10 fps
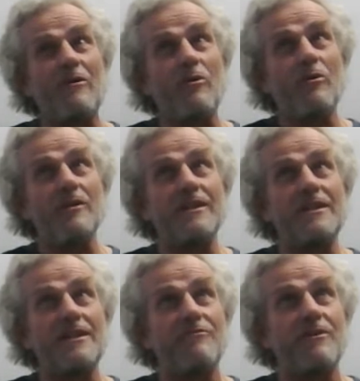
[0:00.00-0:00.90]
all the
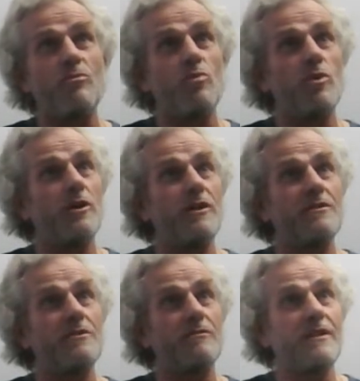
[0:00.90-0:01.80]
different
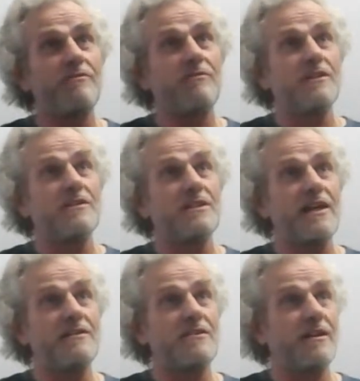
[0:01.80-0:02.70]
words, all the different
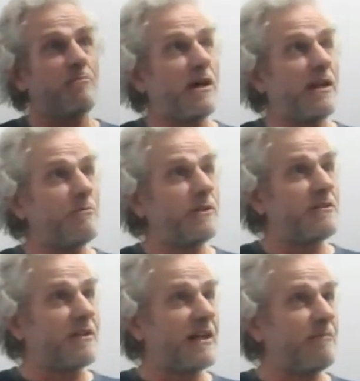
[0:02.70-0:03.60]
Sanskrit and Pali
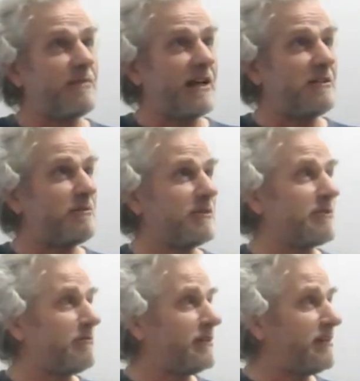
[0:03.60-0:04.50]
words that come down to us
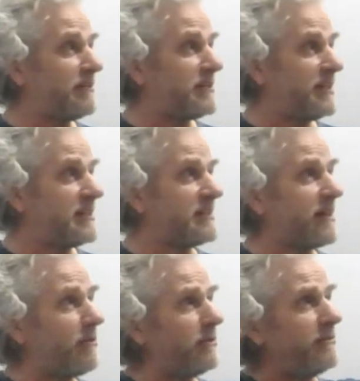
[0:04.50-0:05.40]
and all the different teachings,
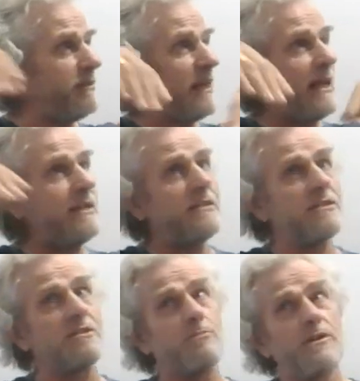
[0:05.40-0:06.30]
they're all different
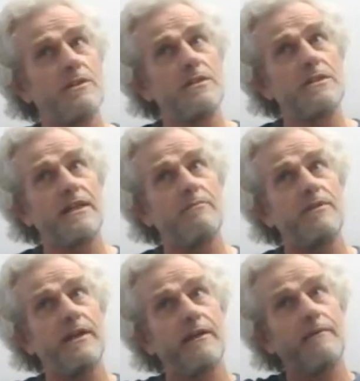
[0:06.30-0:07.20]
lenses to point at the same
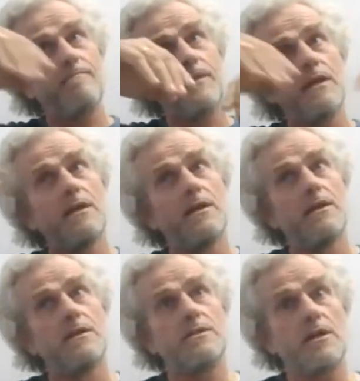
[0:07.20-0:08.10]
thing.
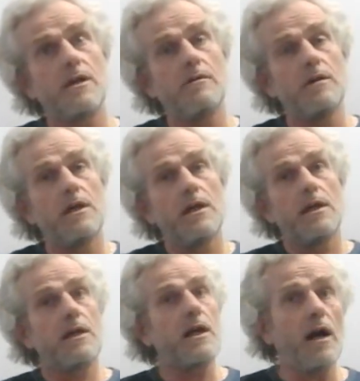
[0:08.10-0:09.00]
So
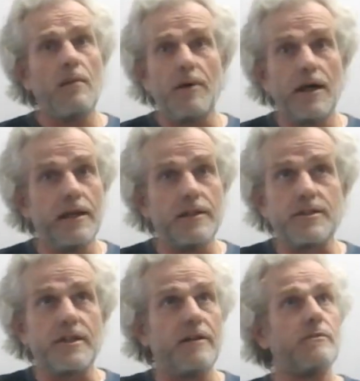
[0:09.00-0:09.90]
karma
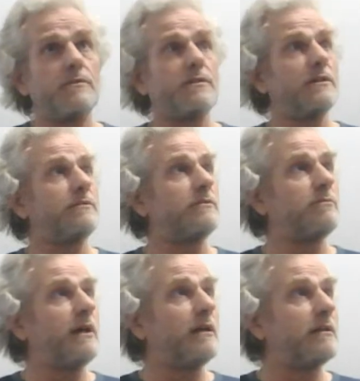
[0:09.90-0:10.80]
is central to this as
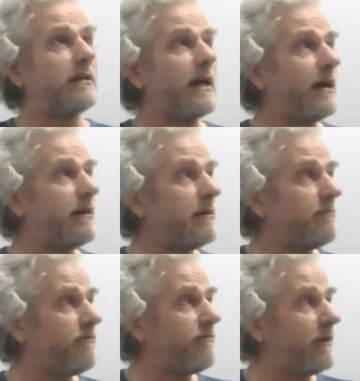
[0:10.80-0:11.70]
well.
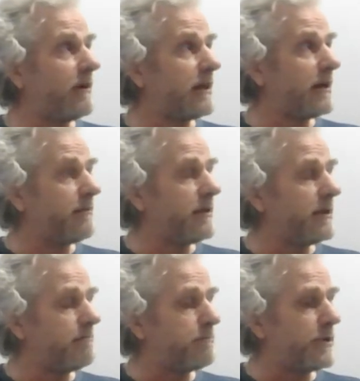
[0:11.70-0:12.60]

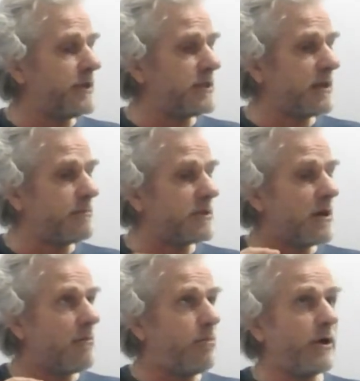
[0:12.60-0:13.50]
The precepts
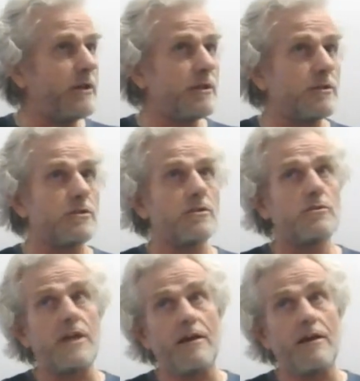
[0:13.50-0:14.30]
point us